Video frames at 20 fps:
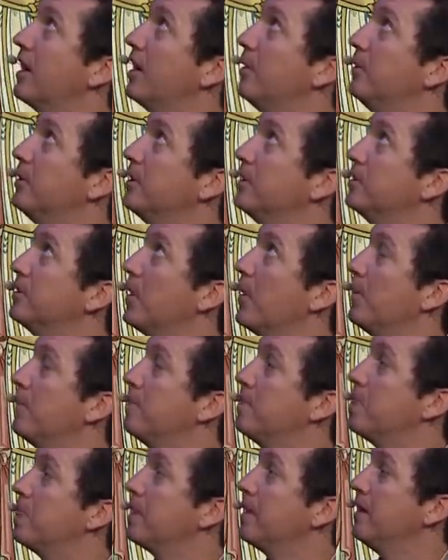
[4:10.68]
I really don't.
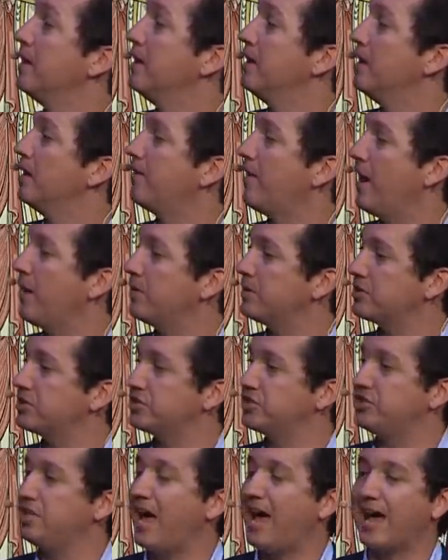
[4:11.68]
If I were to
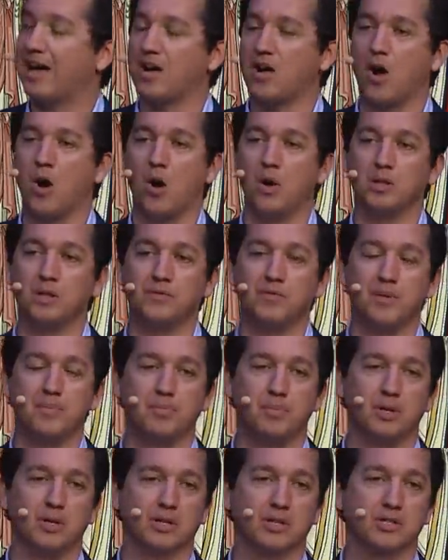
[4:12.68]
stack all of the
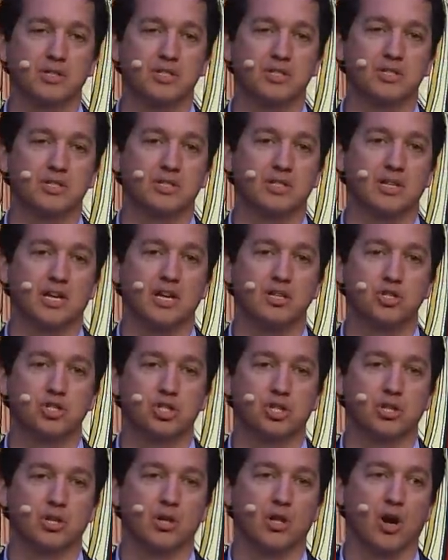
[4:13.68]
books and
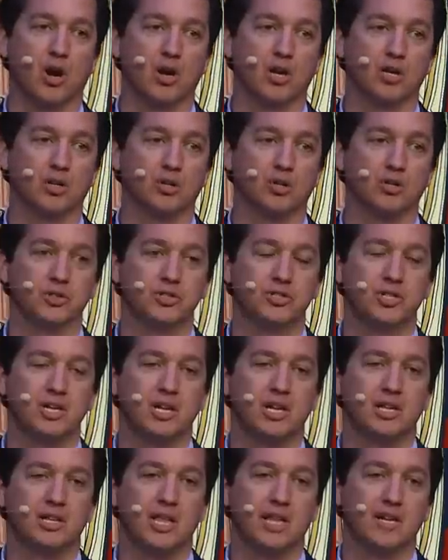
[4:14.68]
journal articles
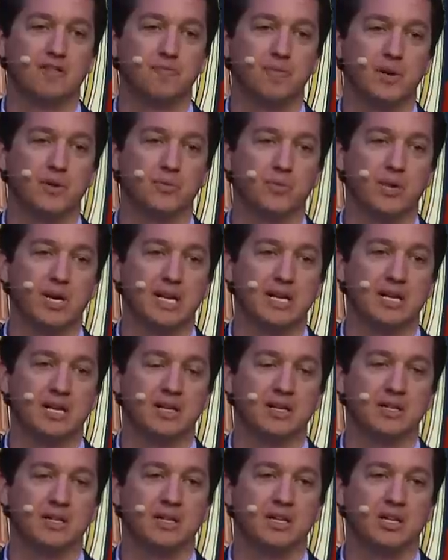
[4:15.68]
that have been
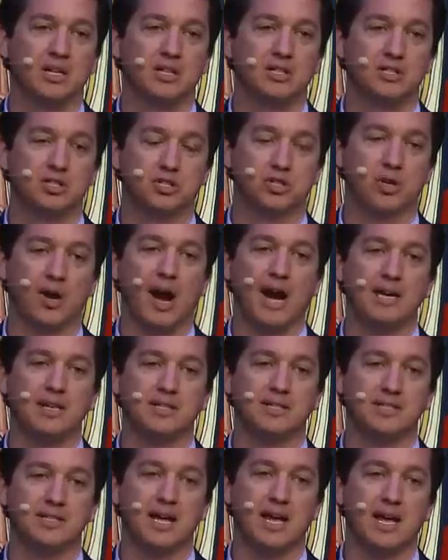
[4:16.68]
written to try to
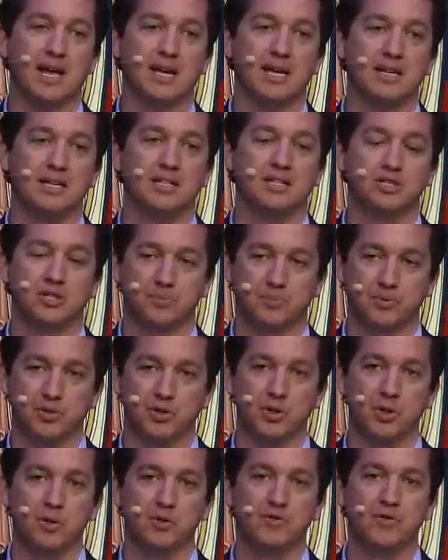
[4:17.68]
say, to
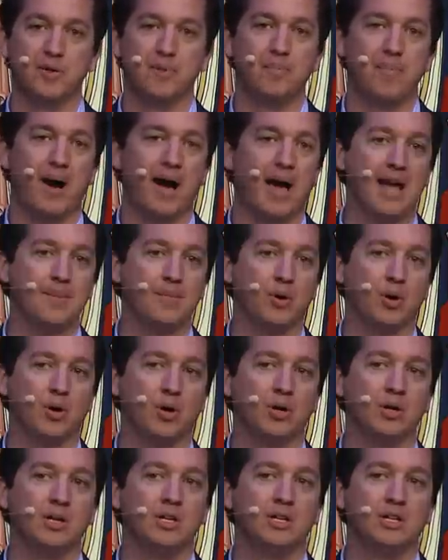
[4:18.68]
prove the
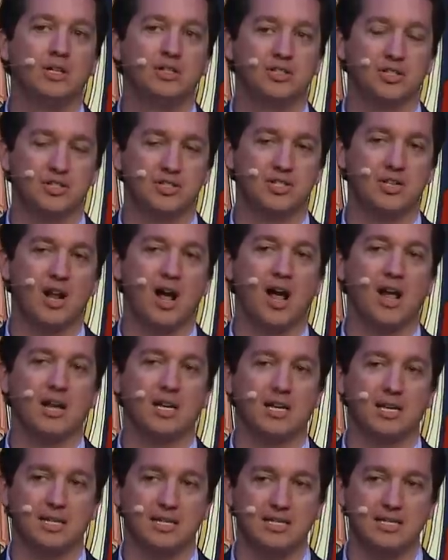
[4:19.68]
Bible does
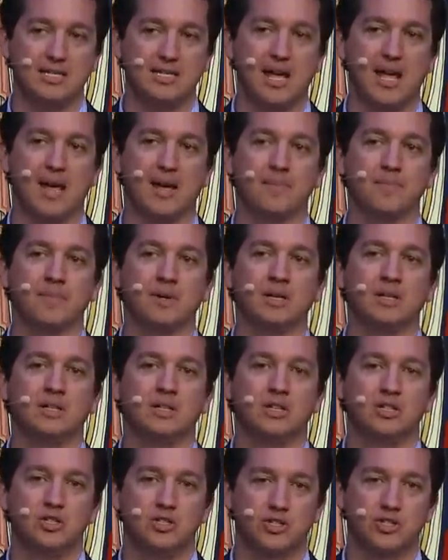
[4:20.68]
not condemn
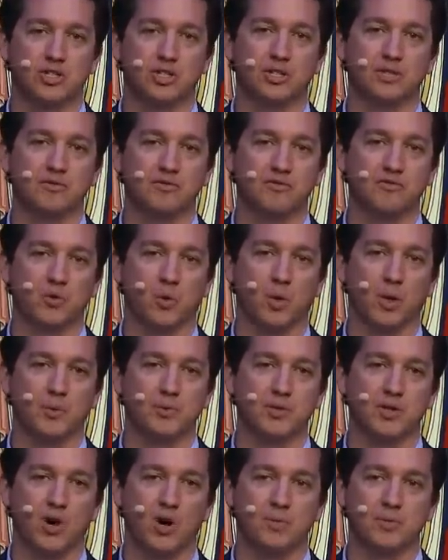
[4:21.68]
certain
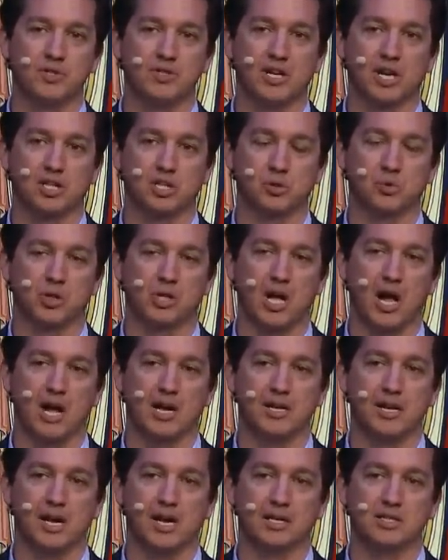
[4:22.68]
forms of homosexual
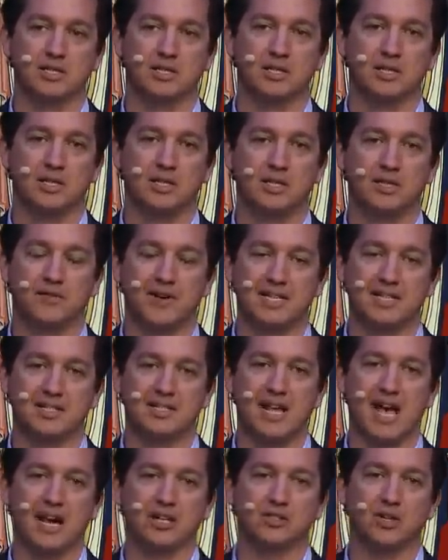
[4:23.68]
conduct, if I
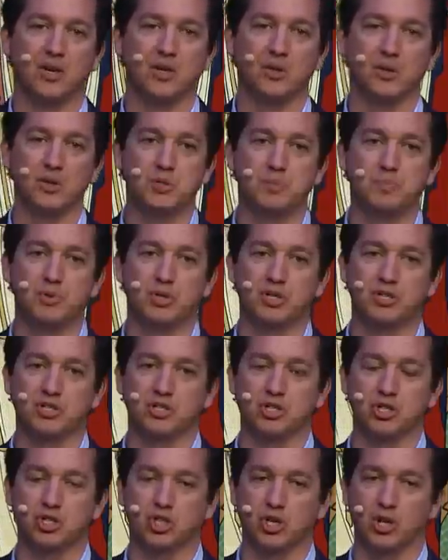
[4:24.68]
stacked all those books
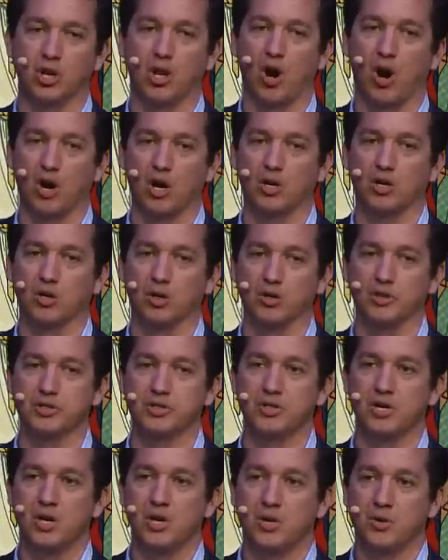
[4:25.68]
and journal
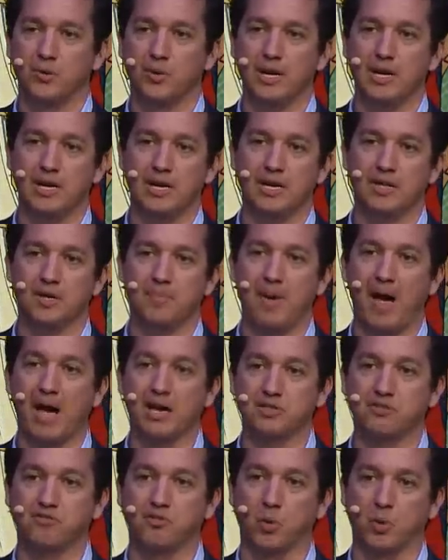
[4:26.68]
articles written in the
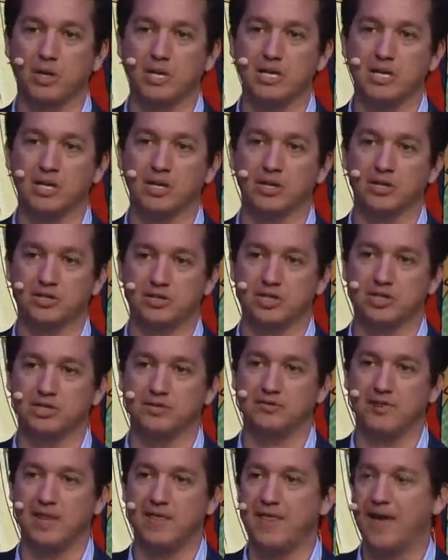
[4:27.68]
past 40 years to
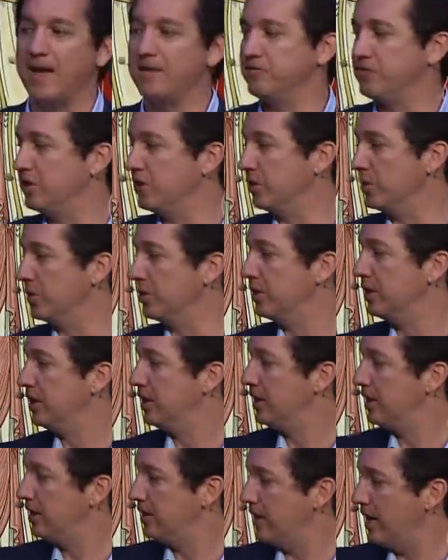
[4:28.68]
defend that view,
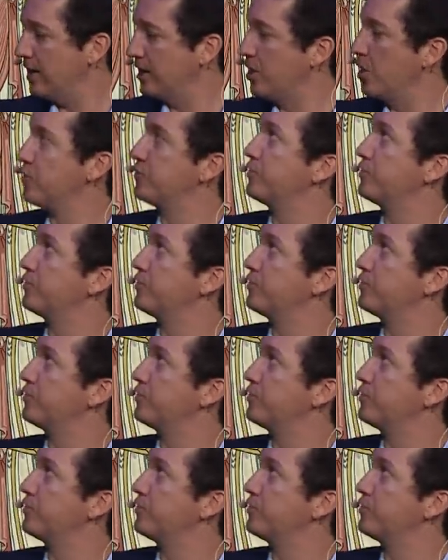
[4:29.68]
they go